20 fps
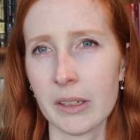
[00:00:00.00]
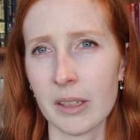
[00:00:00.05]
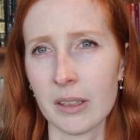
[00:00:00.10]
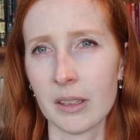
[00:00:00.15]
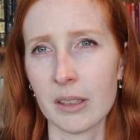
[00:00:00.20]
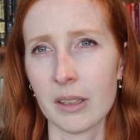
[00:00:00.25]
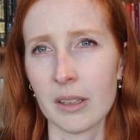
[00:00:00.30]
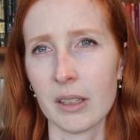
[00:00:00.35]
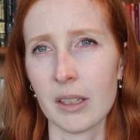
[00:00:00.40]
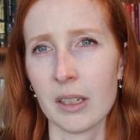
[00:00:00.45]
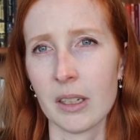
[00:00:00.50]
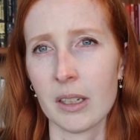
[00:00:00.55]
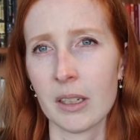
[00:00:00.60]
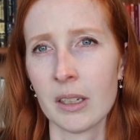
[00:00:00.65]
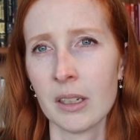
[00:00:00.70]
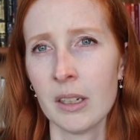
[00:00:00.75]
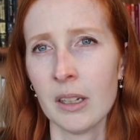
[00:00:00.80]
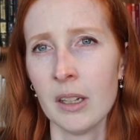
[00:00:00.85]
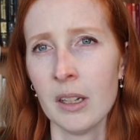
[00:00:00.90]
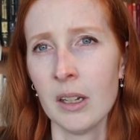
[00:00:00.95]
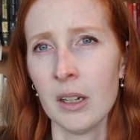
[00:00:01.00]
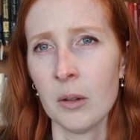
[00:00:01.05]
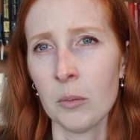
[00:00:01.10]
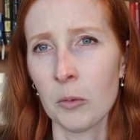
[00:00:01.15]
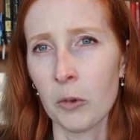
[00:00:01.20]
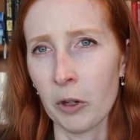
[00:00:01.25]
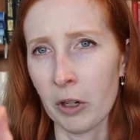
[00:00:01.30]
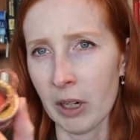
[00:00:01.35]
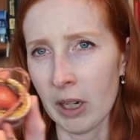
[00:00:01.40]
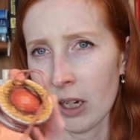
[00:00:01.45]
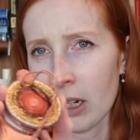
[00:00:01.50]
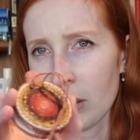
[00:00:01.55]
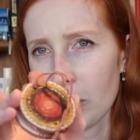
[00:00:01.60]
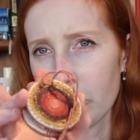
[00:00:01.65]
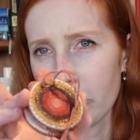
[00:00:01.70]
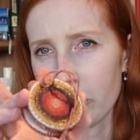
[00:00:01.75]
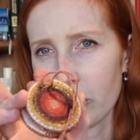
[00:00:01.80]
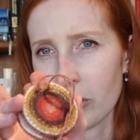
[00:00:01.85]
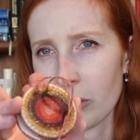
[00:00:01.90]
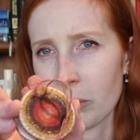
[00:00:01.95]
in the more
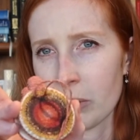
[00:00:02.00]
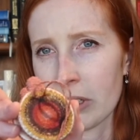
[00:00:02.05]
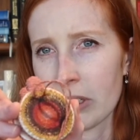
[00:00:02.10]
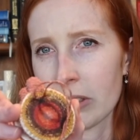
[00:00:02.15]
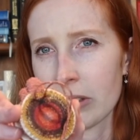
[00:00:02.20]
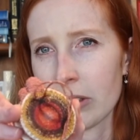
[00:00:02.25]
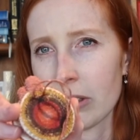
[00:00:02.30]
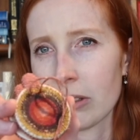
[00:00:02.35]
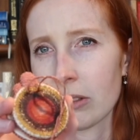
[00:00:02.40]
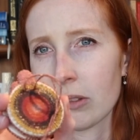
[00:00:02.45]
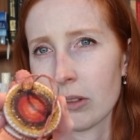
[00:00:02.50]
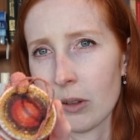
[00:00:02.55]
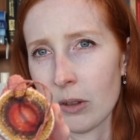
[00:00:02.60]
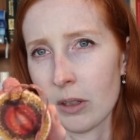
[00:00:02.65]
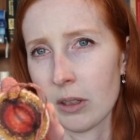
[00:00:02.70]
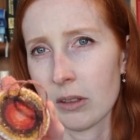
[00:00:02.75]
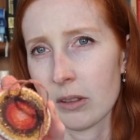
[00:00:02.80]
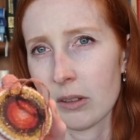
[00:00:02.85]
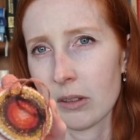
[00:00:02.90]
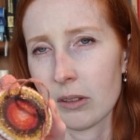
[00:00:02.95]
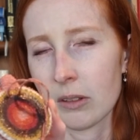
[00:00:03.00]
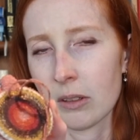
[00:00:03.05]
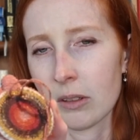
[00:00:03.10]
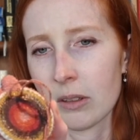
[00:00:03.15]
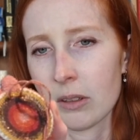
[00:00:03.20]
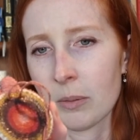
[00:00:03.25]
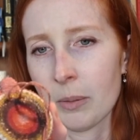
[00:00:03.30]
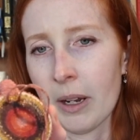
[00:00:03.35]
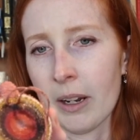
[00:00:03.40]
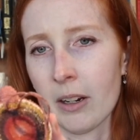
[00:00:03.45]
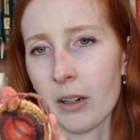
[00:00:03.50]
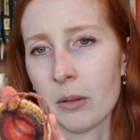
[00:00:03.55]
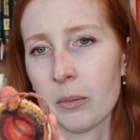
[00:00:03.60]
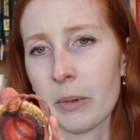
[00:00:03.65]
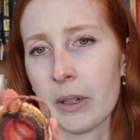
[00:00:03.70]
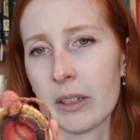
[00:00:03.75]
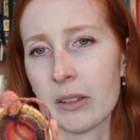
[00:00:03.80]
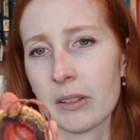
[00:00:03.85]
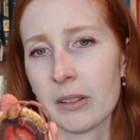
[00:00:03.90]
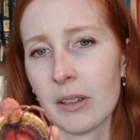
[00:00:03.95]
amateur pieces. So this is inspired by
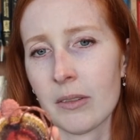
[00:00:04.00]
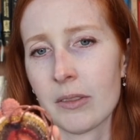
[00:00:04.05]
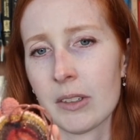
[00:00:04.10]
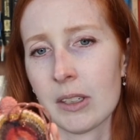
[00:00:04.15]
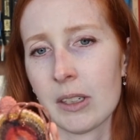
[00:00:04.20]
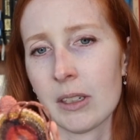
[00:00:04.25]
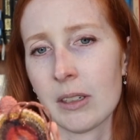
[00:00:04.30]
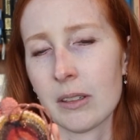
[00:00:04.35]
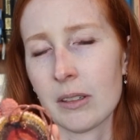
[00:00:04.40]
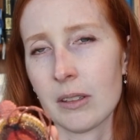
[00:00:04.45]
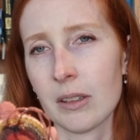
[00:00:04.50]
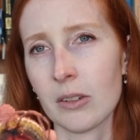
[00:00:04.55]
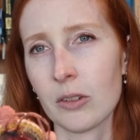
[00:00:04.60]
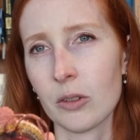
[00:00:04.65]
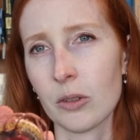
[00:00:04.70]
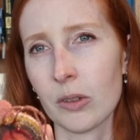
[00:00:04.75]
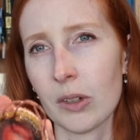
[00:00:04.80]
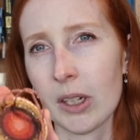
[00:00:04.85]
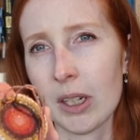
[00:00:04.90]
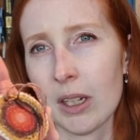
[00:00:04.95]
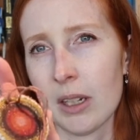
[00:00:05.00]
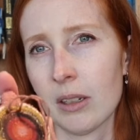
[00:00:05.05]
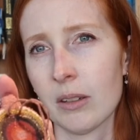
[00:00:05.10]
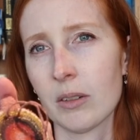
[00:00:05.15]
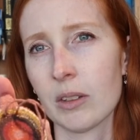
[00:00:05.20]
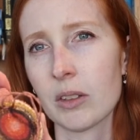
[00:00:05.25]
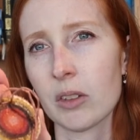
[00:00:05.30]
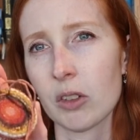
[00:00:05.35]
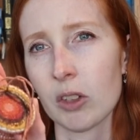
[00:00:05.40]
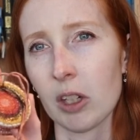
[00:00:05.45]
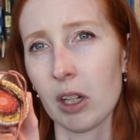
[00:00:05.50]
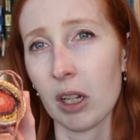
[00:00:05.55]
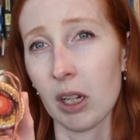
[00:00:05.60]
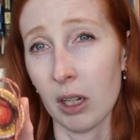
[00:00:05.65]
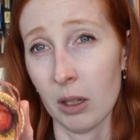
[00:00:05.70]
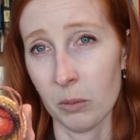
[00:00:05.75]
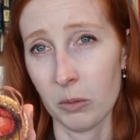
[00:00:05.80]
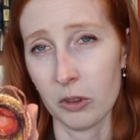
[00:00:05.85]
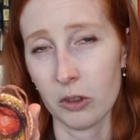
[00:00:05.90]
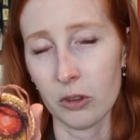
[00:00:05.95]
a 17th century English
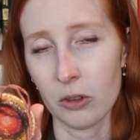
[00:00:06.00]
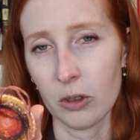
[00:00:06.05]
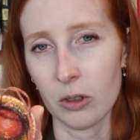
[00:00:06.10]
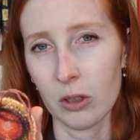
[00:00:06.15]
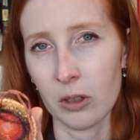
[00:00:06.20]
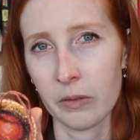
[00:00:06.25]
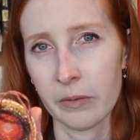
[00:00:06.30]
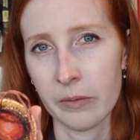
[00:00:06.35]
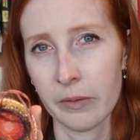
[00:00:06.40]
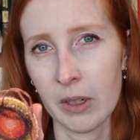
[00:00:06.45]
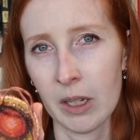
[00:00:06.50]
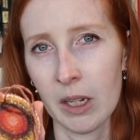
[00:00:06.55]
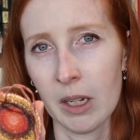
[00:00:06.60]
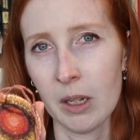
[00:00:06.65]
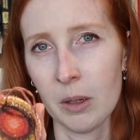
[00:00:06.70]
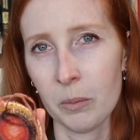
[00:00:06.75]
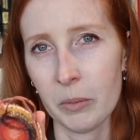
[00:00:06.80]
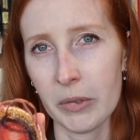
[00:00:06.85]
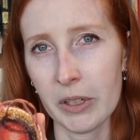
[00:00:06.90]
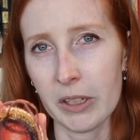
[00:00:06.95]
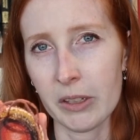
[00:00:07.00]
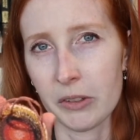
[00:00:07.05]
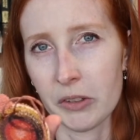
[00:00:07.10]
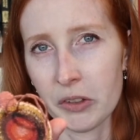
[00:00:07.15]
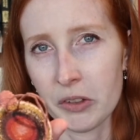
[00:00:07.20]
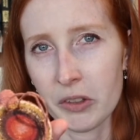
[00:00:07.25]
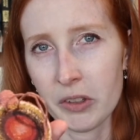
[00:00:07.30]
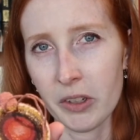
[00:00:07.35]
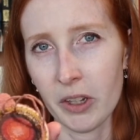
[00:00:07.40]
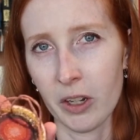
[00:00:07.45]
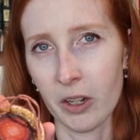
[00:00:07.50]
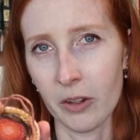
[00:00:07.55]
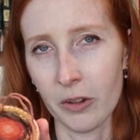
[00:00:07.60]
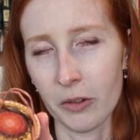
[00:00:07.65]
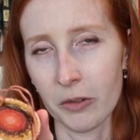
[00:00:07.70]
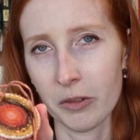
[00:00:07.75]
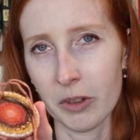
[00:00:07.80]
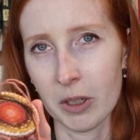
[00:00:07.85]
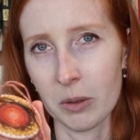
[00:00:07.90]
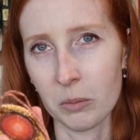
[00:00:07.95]
amateur piece of
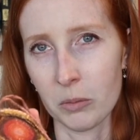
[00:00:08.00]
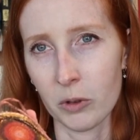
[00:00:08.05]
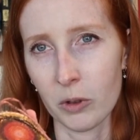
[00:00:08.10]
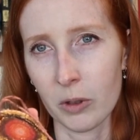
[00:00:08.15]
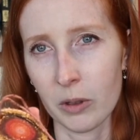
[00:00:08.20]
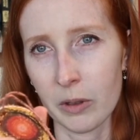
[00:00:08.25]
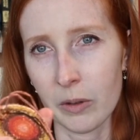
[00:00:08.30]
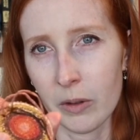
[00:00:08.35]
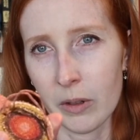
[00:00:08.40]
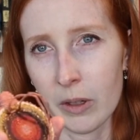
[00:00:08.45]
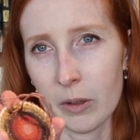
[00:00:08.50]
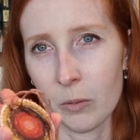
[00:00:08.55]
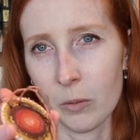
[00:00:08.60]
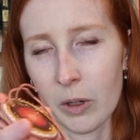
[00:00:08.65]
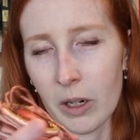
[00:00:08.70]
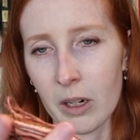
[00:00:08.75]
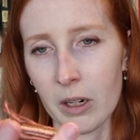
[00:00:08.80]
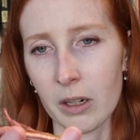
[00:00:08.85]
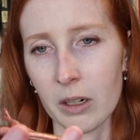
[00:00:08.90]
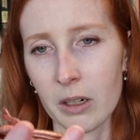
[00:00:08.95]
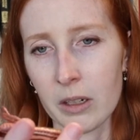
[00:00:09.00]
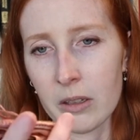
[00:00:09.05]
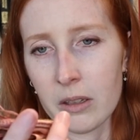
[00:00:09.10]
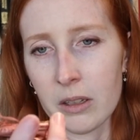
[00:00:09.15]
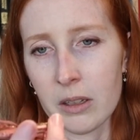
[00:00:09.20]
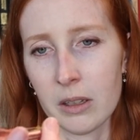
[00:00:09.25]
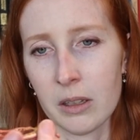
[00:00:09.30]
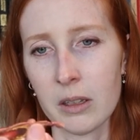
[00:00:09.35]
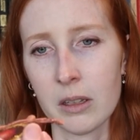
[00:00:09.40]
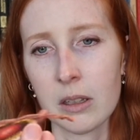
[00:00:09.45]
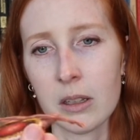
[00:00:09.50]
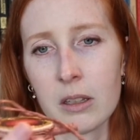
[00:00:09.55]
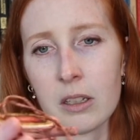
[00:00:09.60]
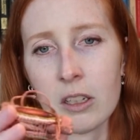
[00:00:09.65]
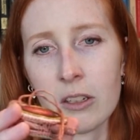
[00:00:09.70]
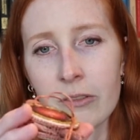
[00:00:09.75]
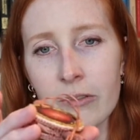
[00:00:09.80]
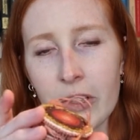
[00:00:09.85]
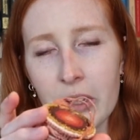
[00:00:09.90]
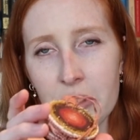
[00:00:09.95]
embroidery where the
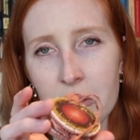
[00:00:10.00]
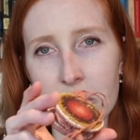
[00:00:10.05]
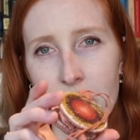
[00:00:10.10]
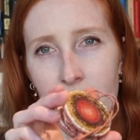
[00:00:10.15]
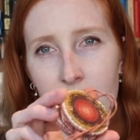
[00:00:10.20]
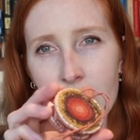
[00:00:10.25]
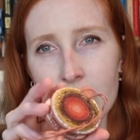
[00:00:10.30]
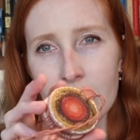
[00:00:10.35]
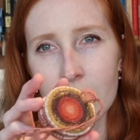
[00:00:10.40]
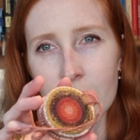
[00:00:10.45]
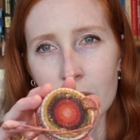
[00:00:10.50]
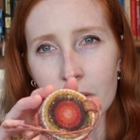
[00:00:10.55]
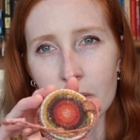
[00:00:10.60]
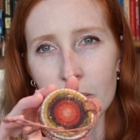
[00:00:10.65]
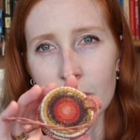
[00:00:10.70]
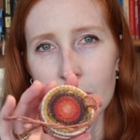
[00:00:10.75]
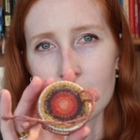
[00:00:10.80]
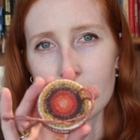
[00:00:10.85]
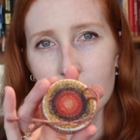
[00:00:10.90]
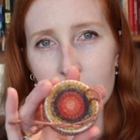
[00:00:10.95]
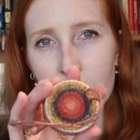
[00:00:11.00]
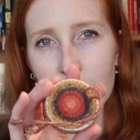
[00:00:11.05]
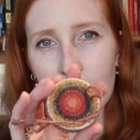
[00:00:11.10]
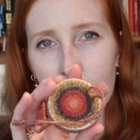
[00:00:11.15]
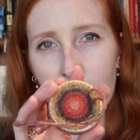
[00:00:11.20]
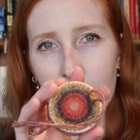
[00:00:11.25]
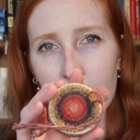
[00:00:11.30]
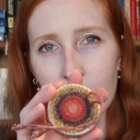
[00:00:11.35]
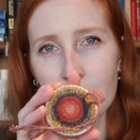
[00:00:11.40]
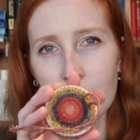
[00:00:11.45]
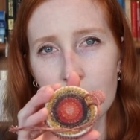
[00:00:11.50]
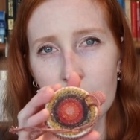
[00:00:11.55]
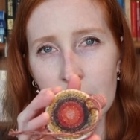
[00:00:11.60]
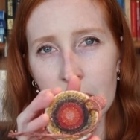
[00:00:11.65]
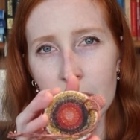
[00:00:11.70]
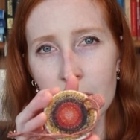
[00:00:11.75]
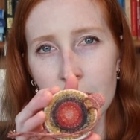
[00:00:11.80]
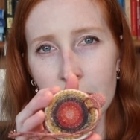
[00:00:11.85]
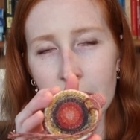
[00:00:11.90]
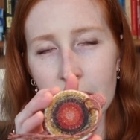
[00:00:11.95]
investment here is really of time.
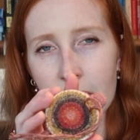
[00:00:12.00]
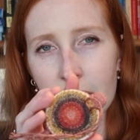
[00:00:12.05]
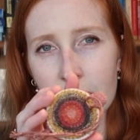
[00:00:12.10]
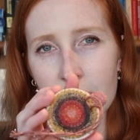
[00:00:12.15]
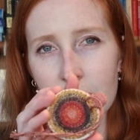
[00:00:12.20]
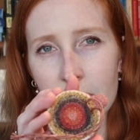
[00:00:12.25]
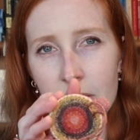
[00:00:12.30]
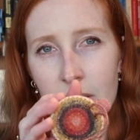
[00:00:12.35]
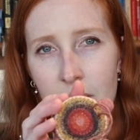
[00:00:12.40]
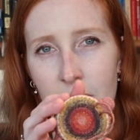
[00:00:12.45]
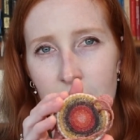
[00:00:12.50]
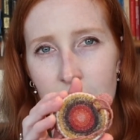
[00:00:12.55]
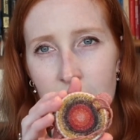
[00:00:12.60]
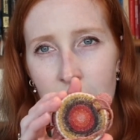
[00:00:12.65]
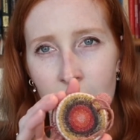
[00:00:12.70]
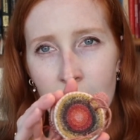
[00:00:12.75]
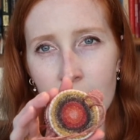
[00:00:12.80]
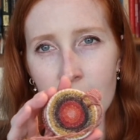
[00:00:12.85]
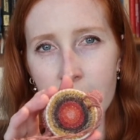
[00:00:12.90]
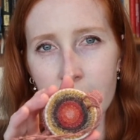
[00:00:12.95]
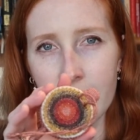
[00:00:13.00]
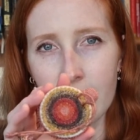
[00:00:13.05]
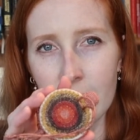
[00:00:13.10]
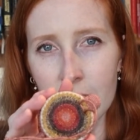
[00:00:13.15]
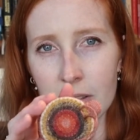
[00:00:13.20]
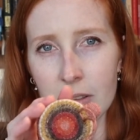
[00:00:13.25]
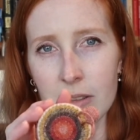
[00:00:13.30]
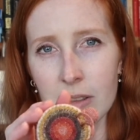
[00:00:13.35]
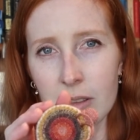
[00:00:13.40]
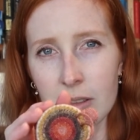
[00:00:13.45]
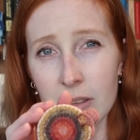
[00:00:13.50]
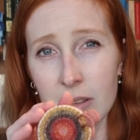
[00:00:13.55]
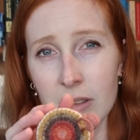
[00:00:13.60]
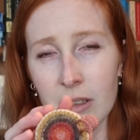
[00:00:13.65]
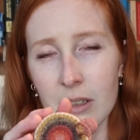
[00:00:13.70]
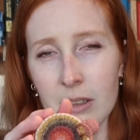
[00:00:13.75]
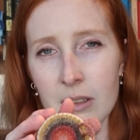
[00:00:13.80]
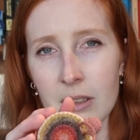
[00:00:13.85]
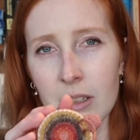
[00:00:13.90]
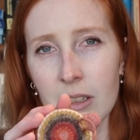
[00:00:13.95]
Needle lace is not the fastest
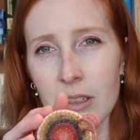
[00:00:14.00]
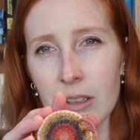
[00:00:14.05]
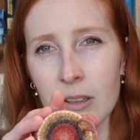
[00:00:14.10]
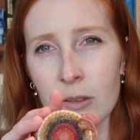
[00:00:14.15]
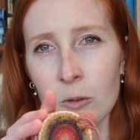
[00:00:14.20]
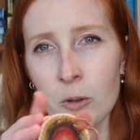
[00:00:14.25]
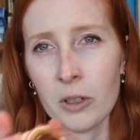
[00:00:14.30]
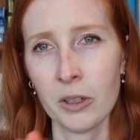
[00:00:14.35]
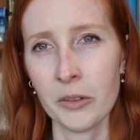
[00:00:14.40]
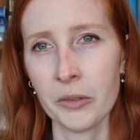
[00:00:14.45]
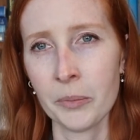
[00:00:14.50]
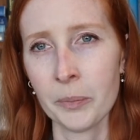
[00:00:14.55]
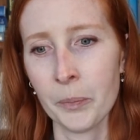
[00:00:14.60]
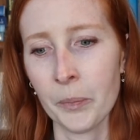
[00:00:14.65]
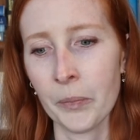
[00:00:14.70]
technique in the world,